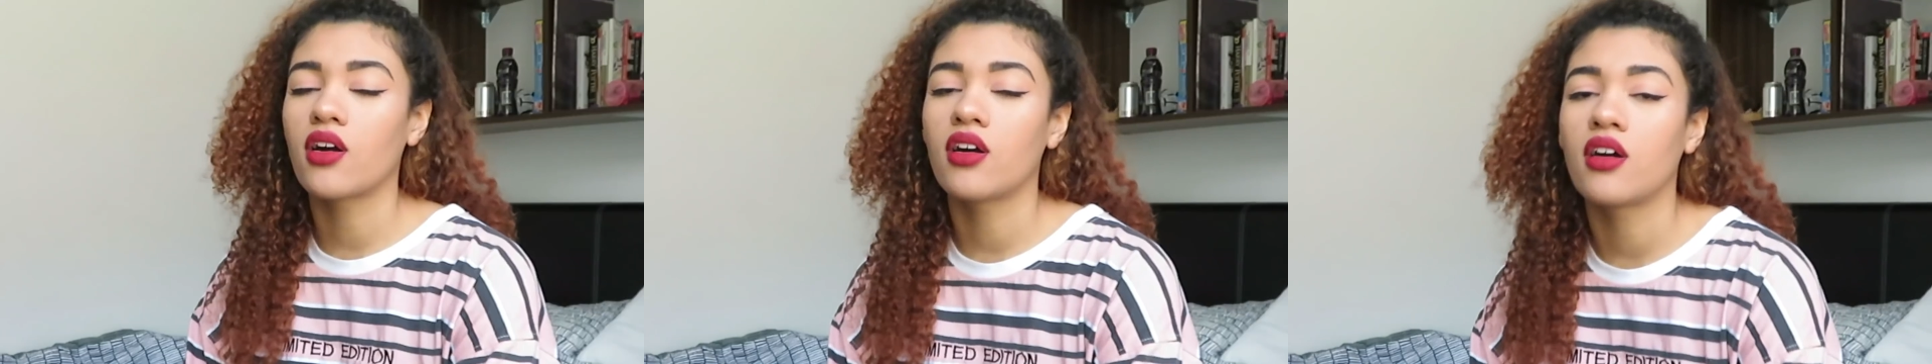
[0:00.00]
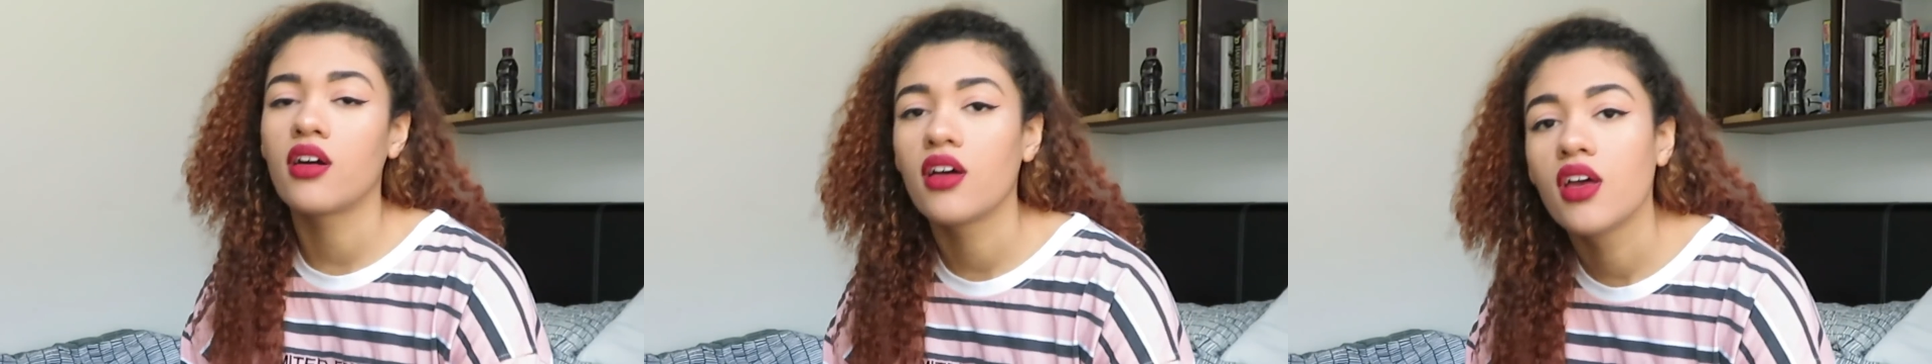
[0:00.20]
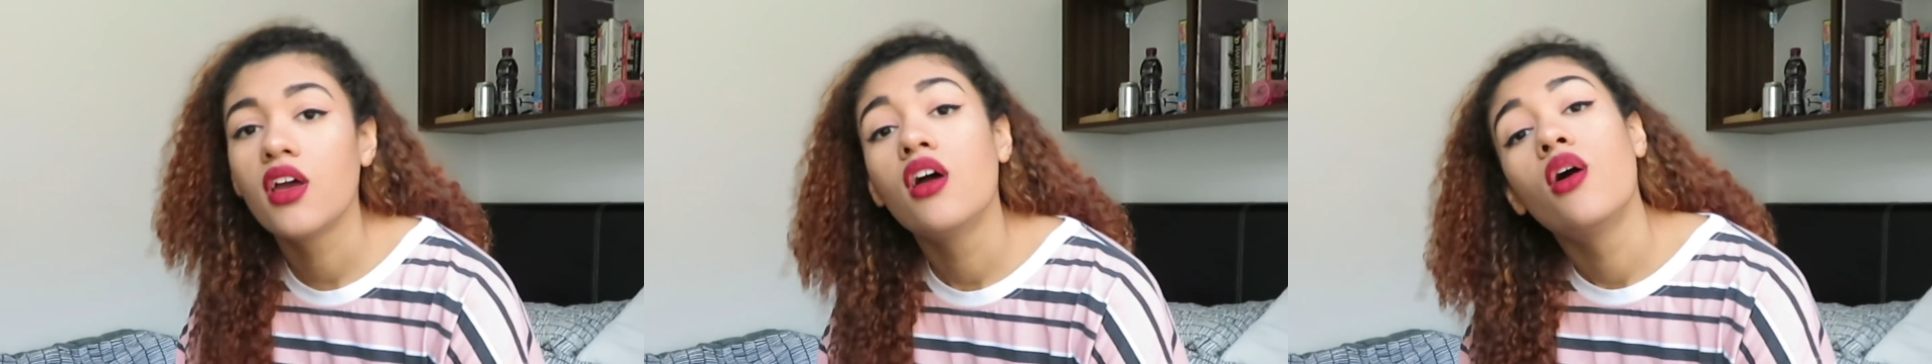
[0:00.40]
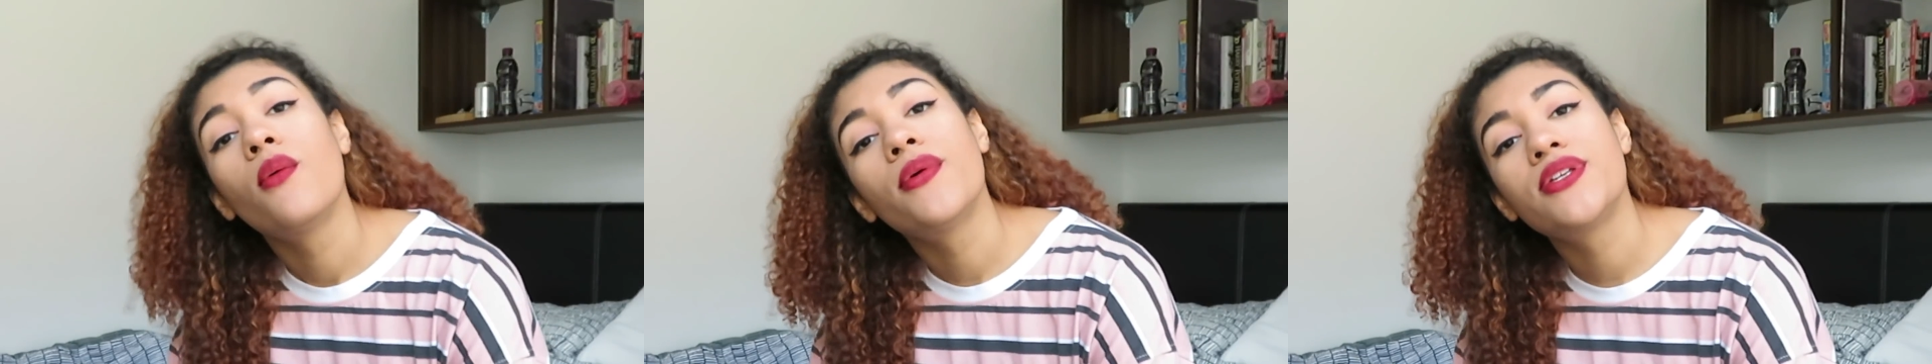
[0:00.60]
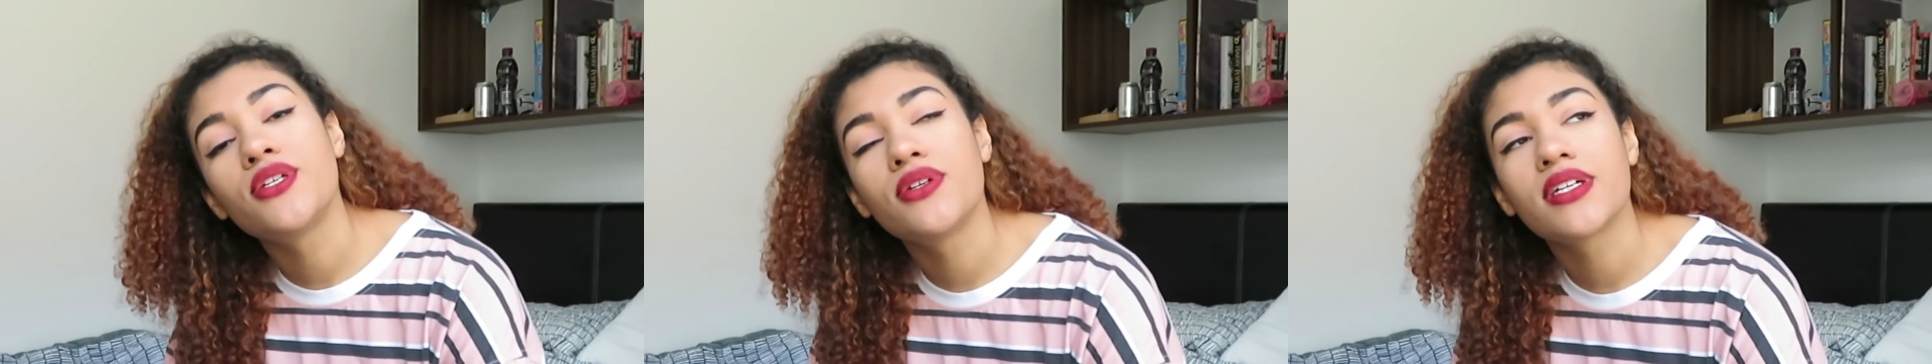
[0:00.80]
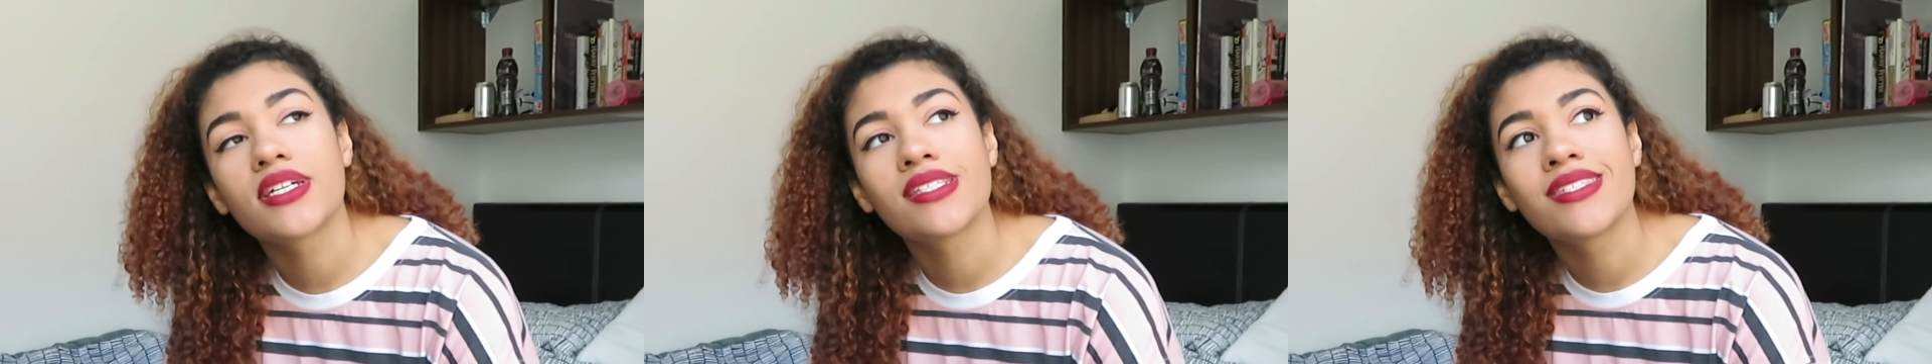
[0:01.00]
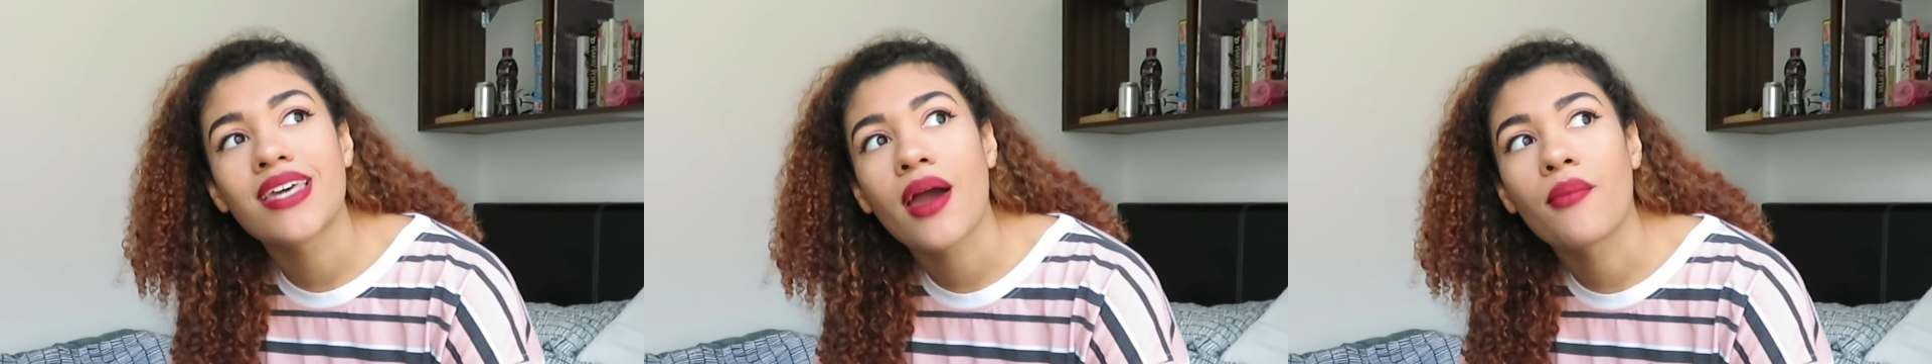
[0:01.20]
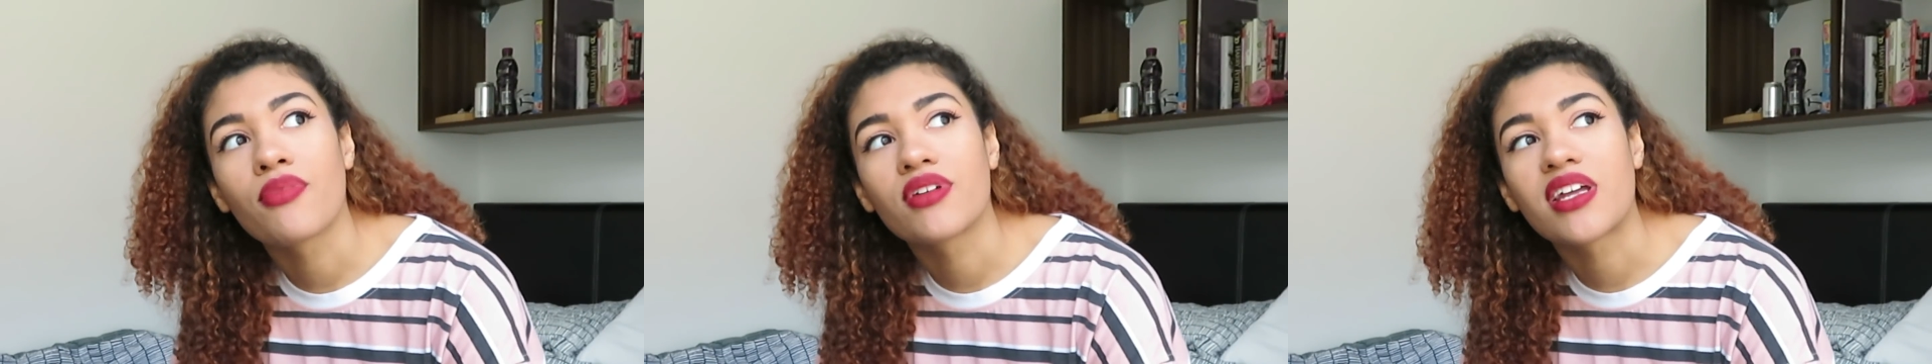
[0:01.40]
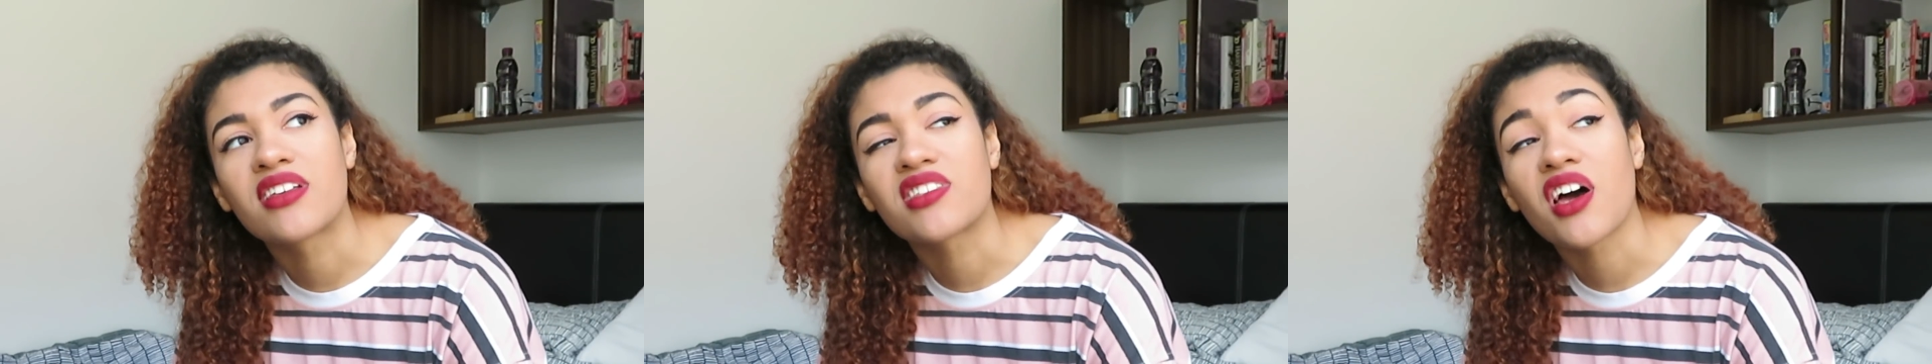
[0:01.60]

oh, we're doing a contemporary dance,